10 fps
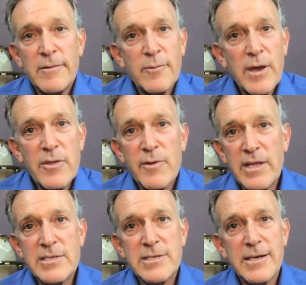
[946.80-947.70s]
whether
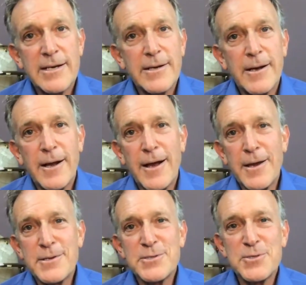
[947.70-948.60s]
it's uh,
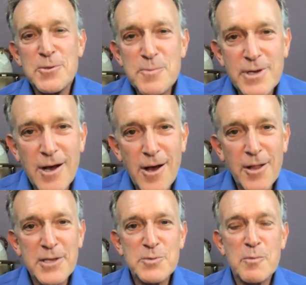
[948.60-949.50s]
on a Zoom
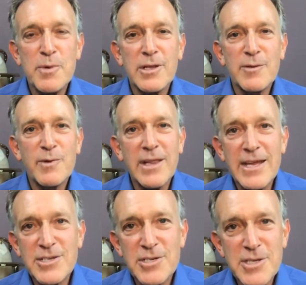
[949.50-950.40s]
call as we're building
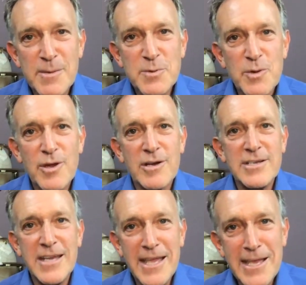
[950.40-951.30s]
relationships with our
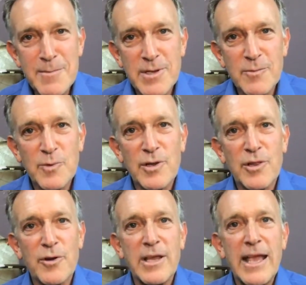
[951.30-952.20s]
team and we're
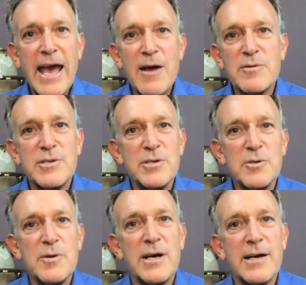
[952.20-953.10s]
learning how
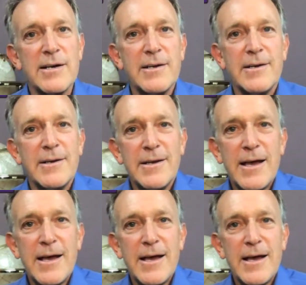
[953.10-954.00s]
to uh,
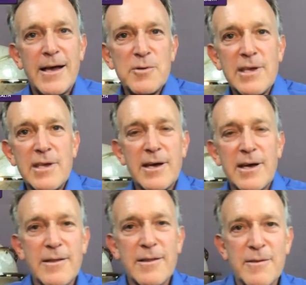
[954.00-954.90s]
how to do the,
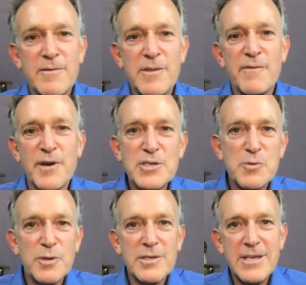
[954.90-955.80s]
uh, the, the
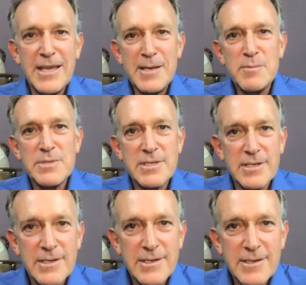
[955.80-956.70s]
virtual teams
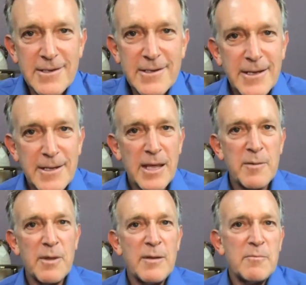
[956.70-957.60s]
and and
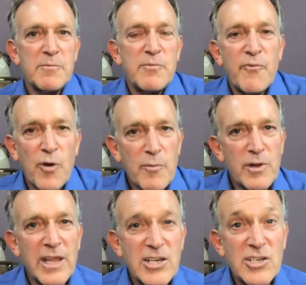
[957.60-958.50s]
and and form
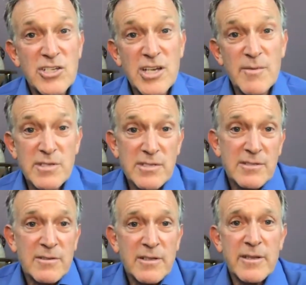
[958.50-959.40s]
relationships
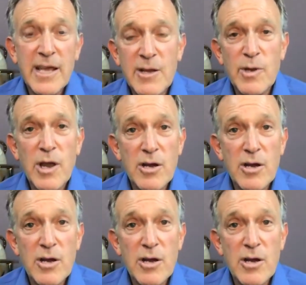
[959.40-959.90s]
like we